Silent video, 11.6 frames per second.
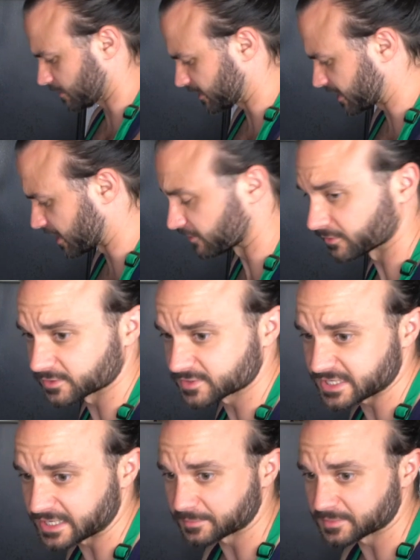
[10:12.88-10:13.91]
be careful,
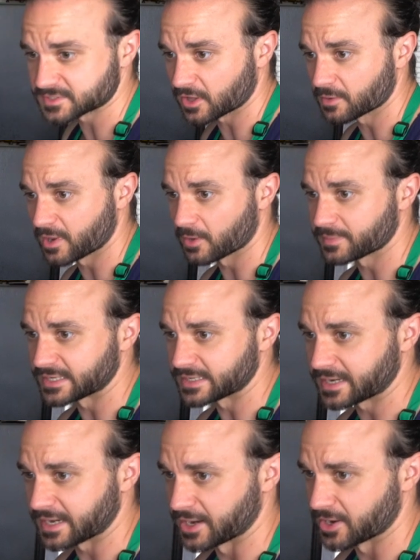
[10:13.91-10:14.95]
team. It's all about being
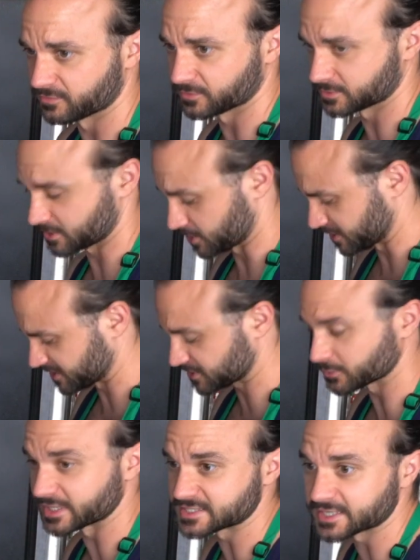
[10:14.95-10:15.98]
careful. Good and
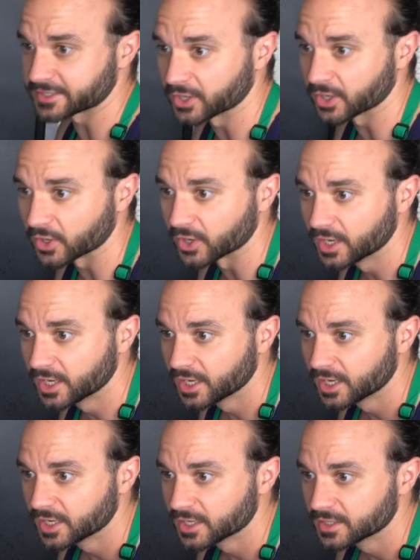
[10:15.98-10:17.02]
sweet, I know.
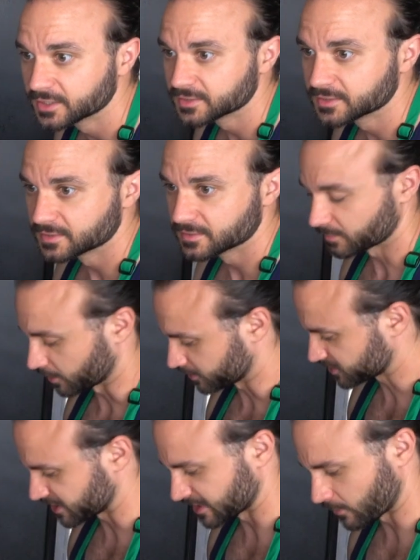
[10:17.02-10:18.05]
Purple
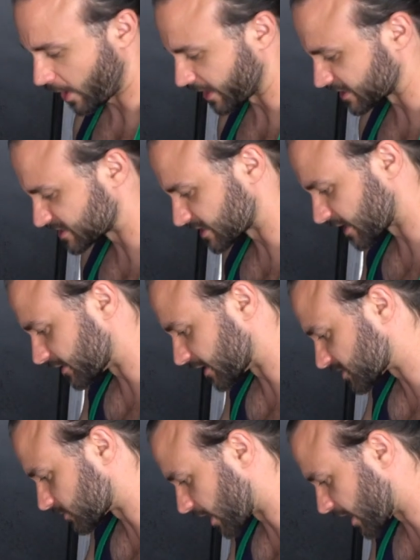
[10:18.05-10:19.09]
skin, white inside,
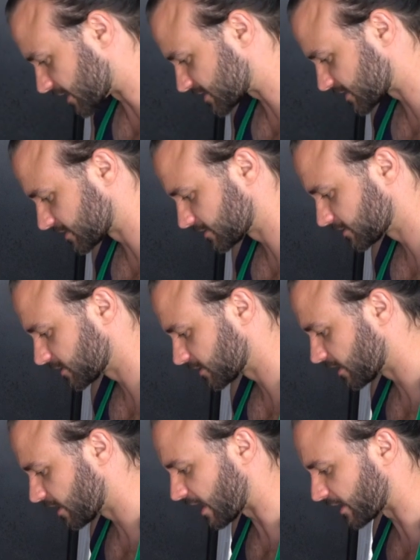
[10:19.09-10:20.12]
that's right.
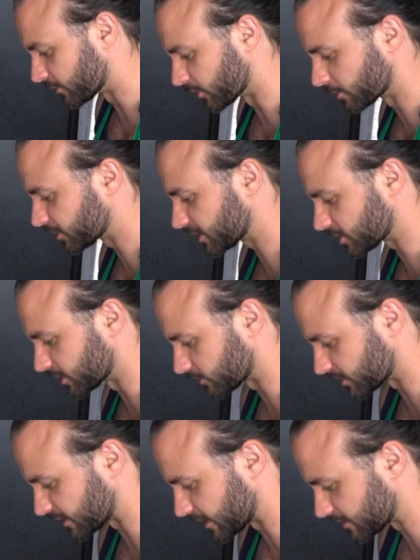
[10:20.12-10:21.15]
I don't normally cook
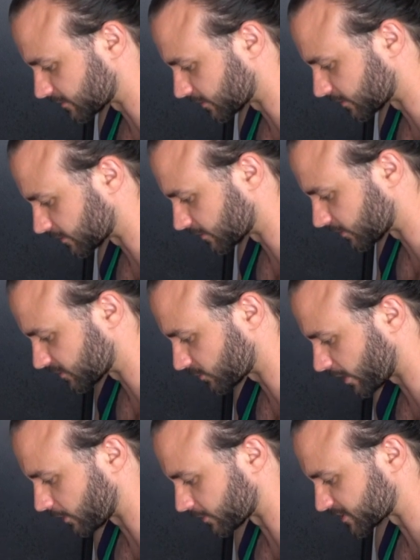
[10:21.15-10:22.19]
with those
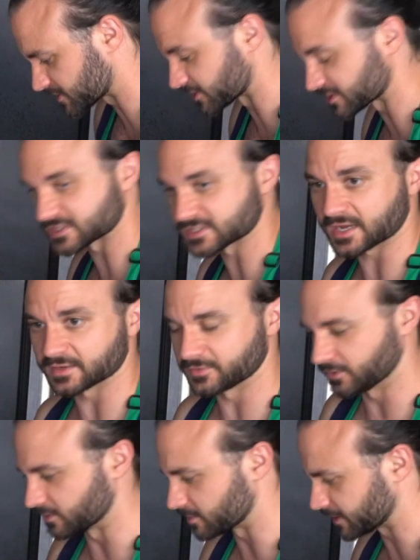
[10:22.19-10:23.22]
white ones, so this is kind of
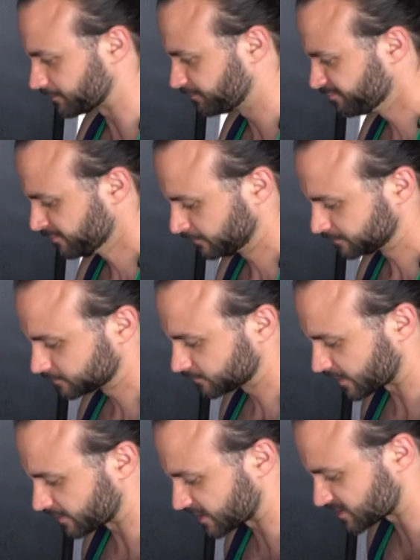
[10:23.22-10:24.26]
new to me.
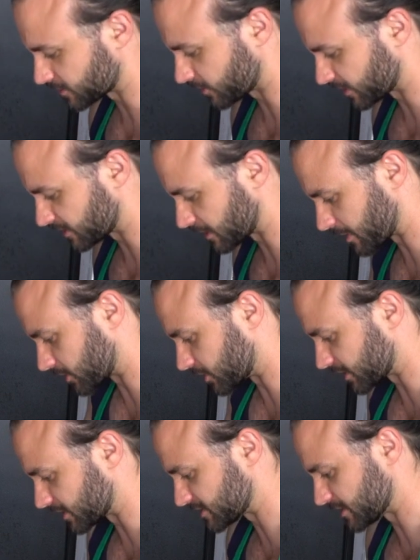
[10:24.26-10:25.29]
And that's the great thing about
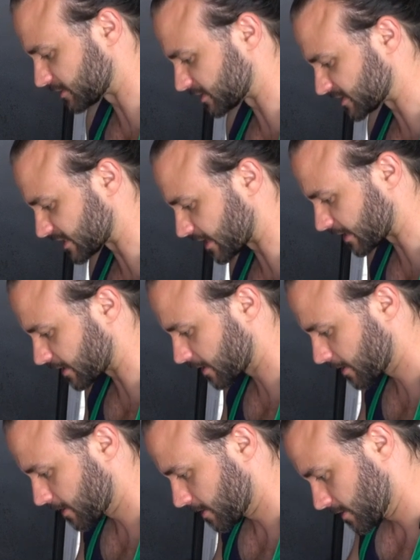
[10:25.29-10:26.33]
cooking, team, is that
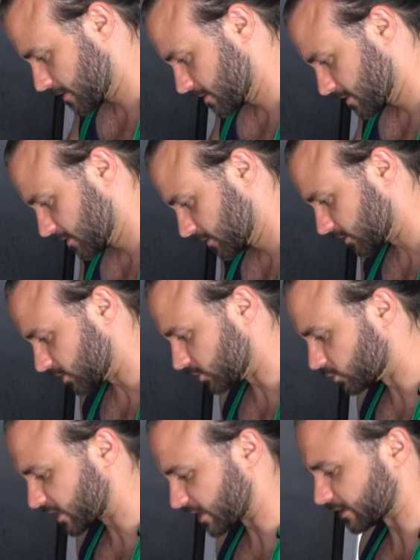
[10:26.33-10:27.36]

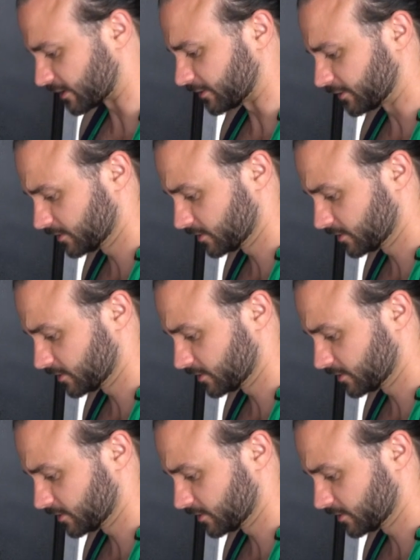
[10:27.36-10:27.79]
you can